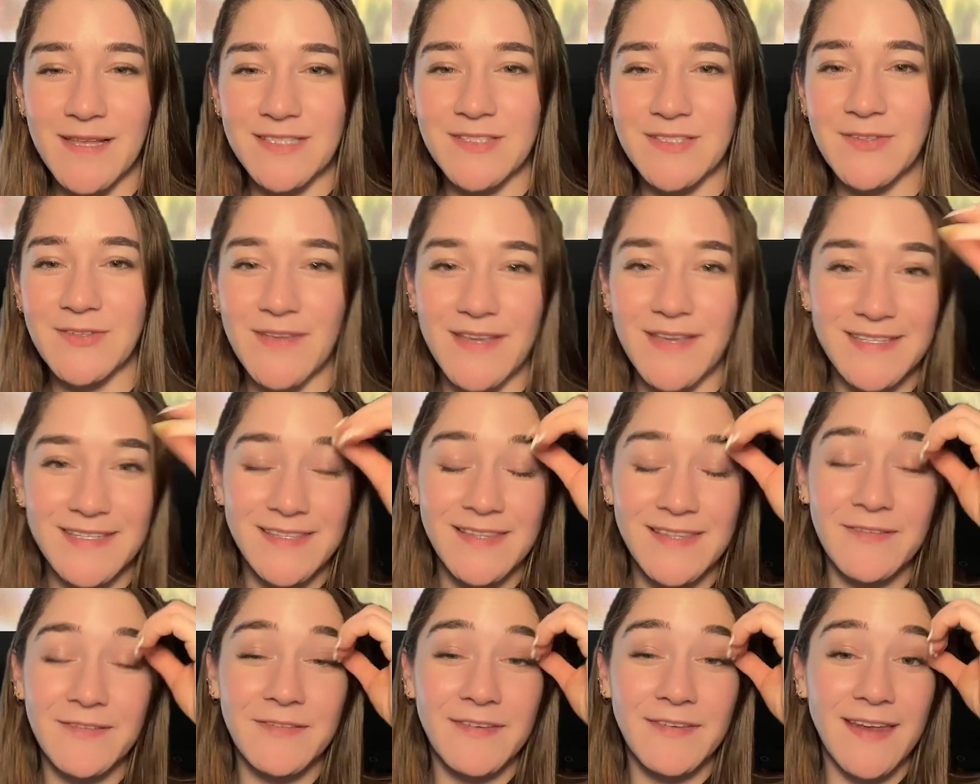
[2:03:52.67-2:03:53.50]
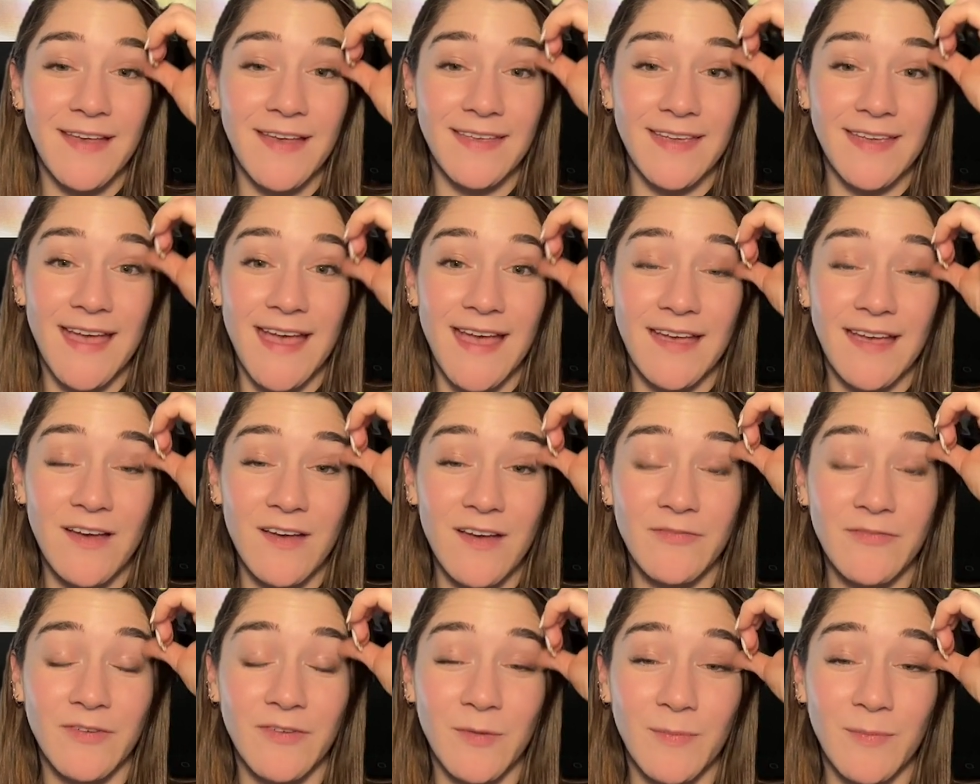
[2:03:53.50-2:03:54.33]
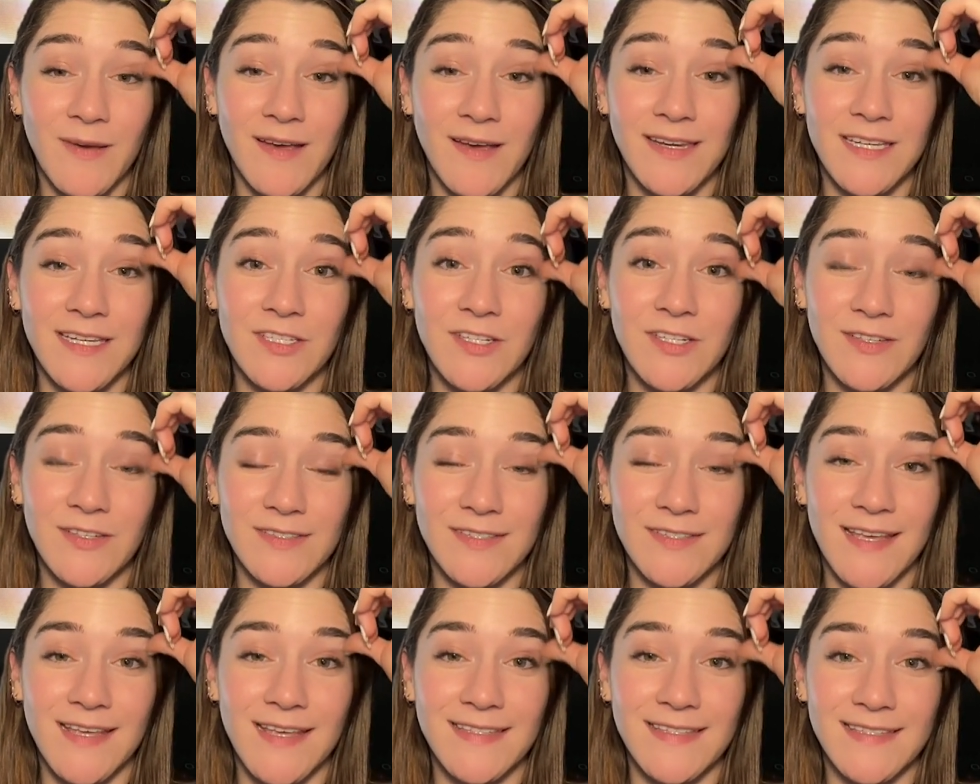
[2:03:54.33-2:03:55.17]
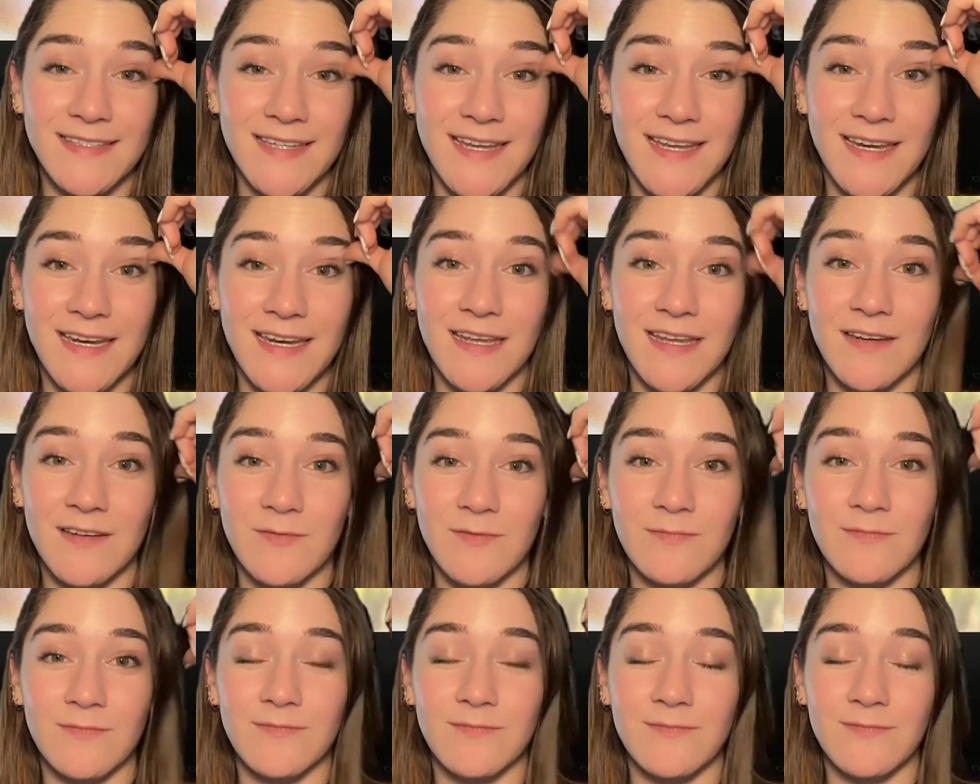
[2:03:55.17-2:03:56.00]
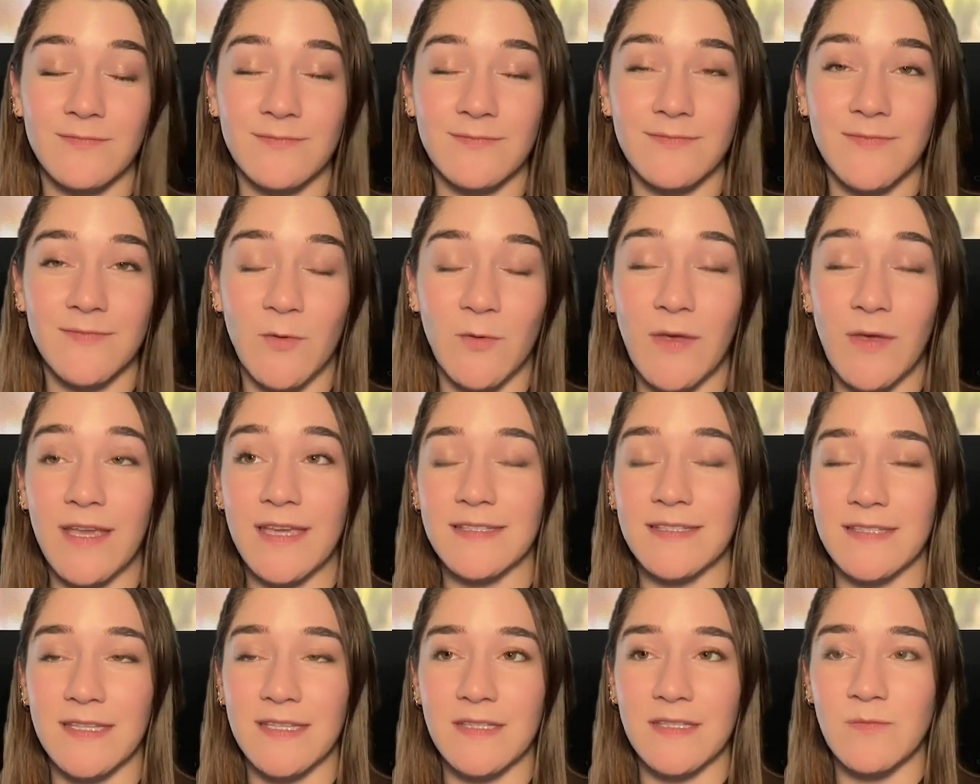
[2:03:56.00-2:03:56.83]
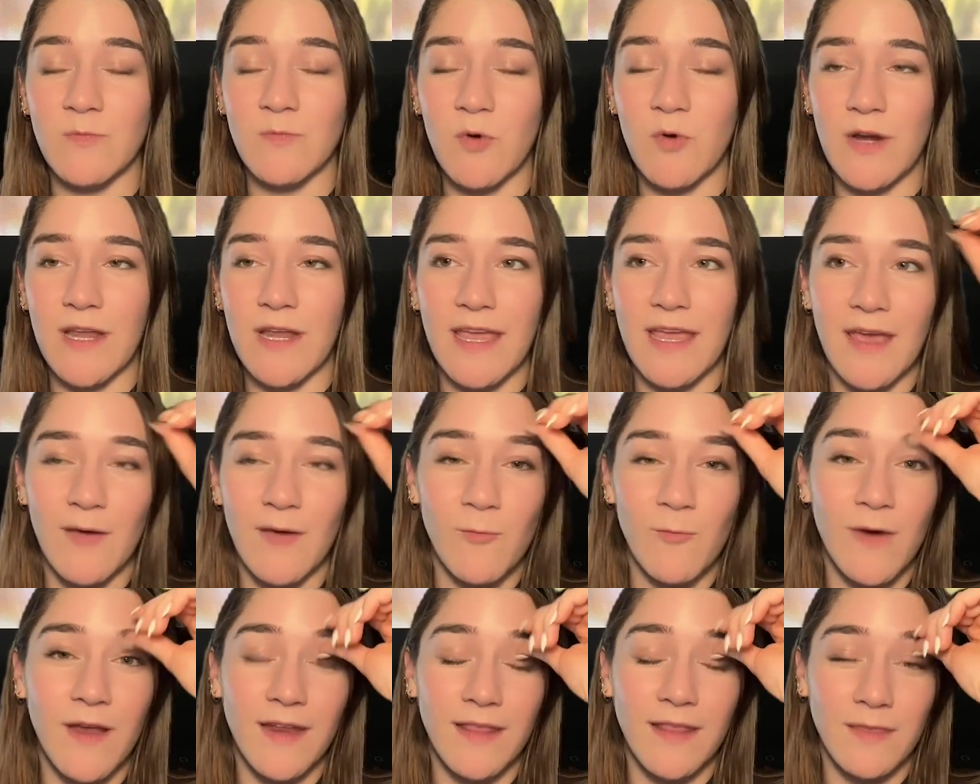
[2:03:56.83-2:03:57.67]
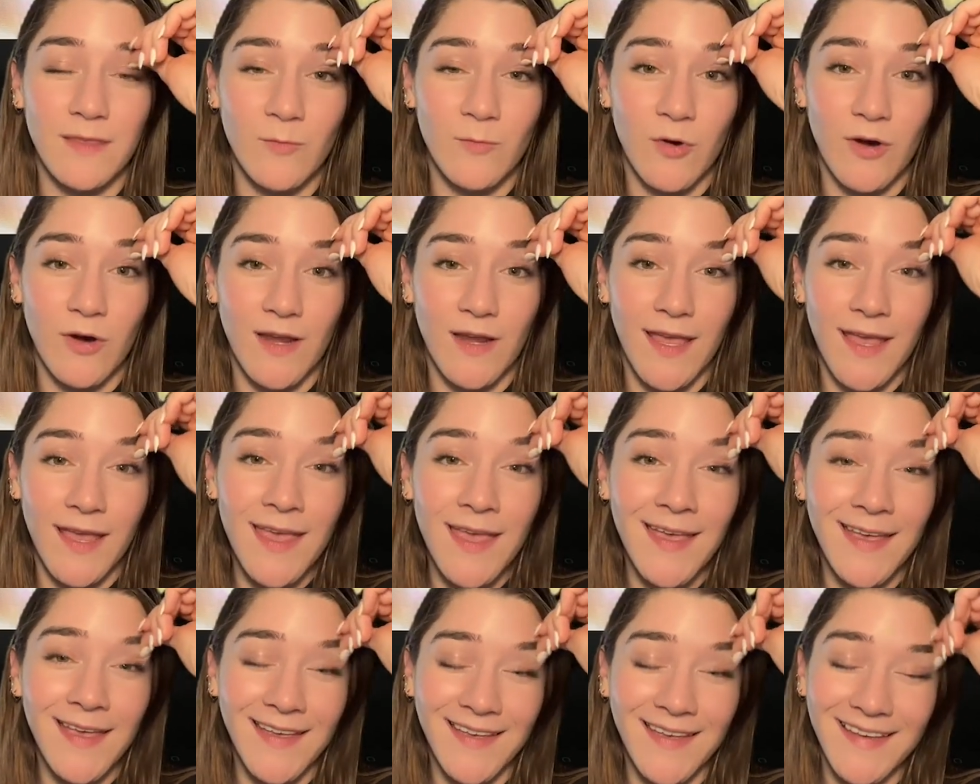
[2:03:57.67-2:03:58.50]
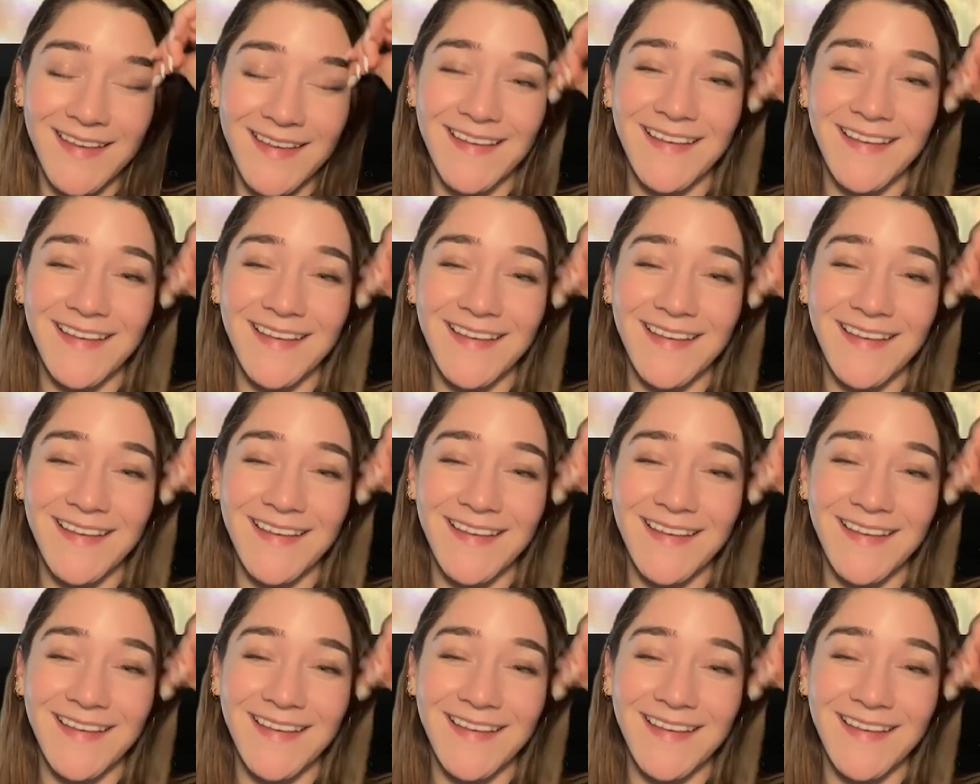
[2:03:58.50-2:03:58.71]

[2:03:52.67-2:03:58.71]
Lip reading: I'm glad you liked the finale. I got full body chills last night at, well, I guess this morning at 1 a.m.